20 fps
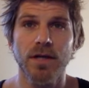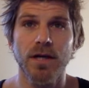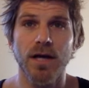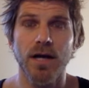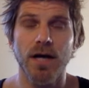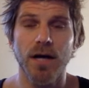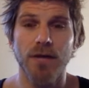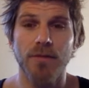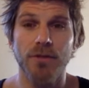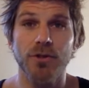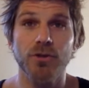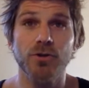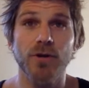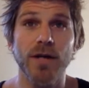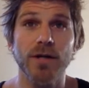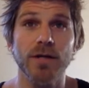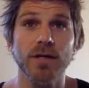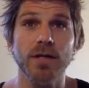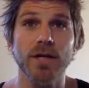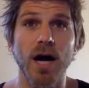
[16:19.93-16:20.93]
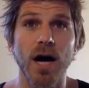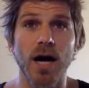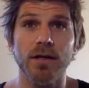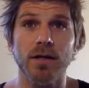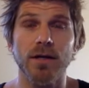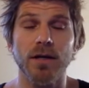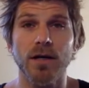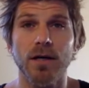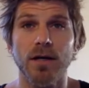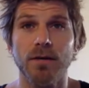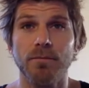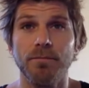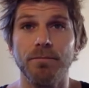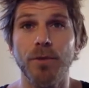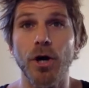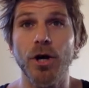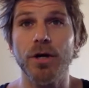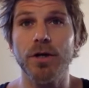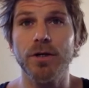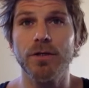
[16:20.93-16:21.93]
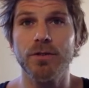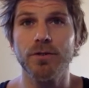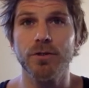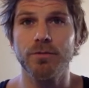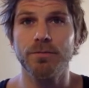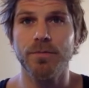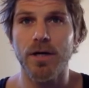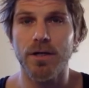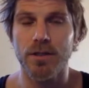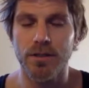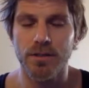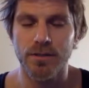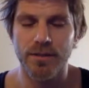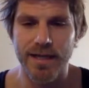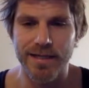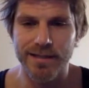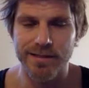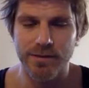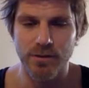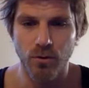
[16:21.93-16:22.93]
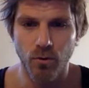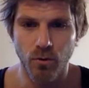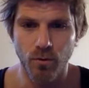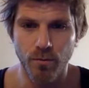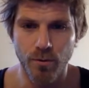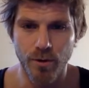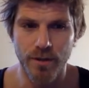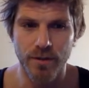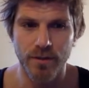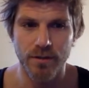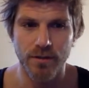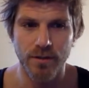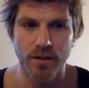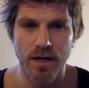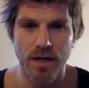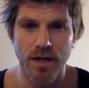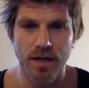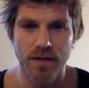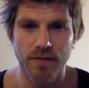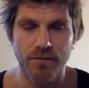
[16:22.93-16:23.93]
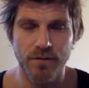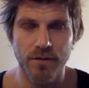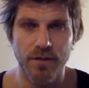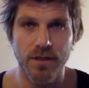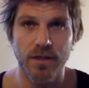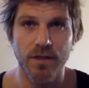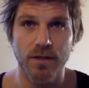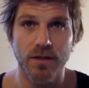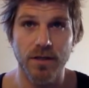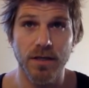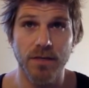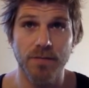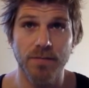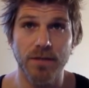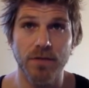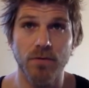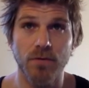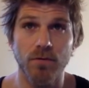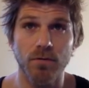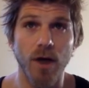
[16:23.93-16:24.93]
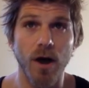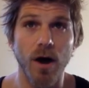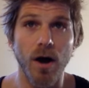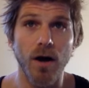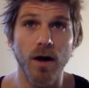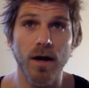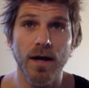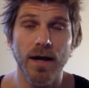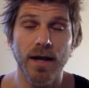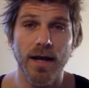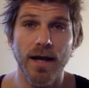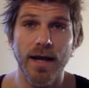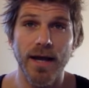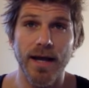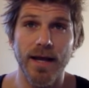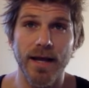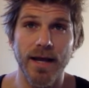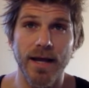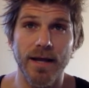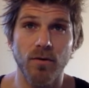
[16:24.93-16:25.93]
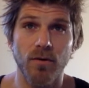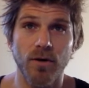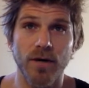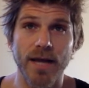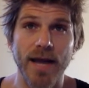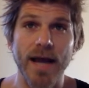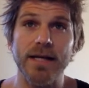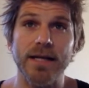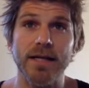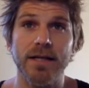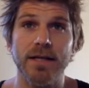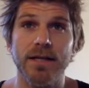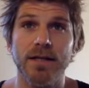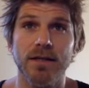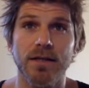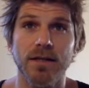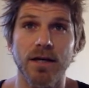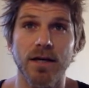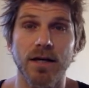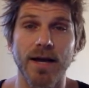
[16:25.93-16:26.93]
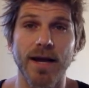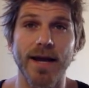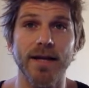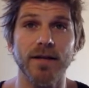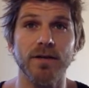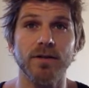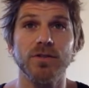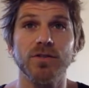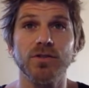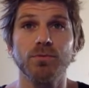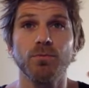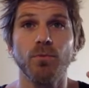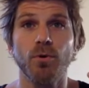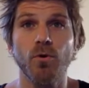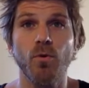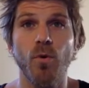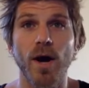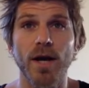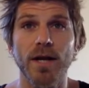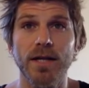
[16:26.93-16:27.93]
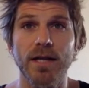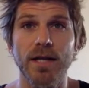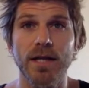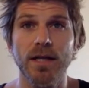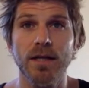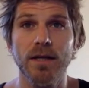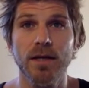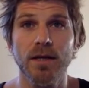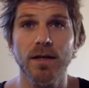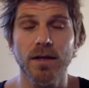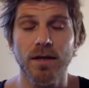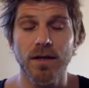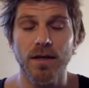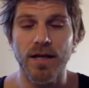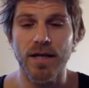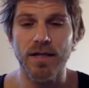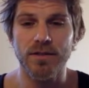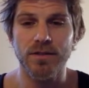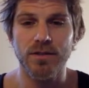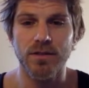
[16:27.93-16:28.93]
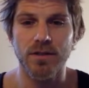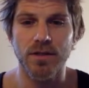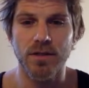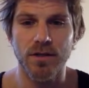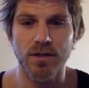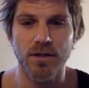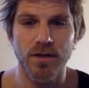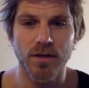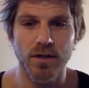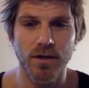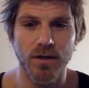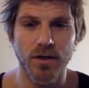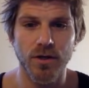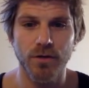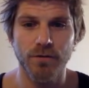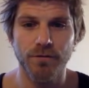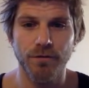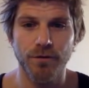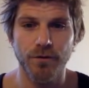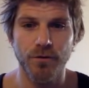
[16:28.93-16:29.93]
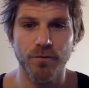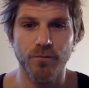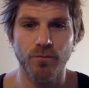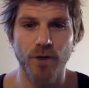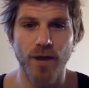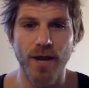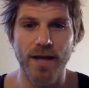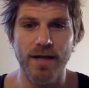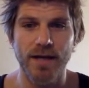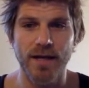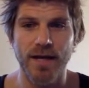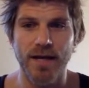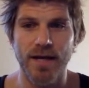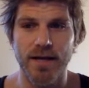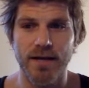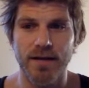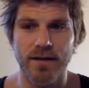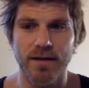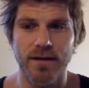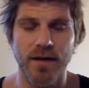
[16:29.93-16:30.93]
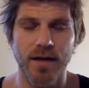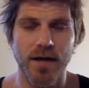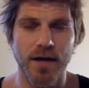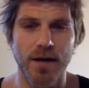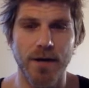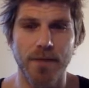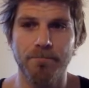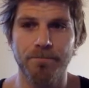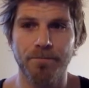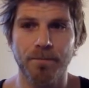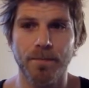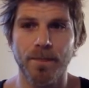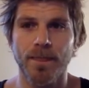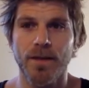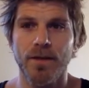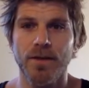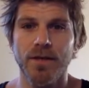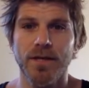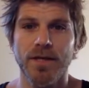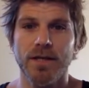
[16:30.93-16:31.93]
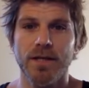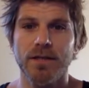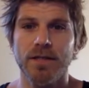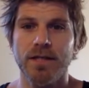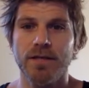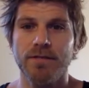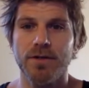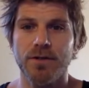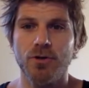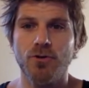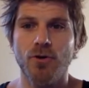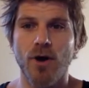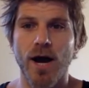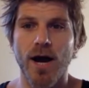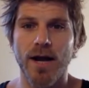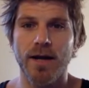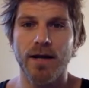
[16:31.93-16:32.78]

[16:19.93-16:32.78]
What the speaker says: But try to not burn your butter. That's the whole point. If you keep it raw and organic and small quantity, it's good for your brain, and you can give it a try.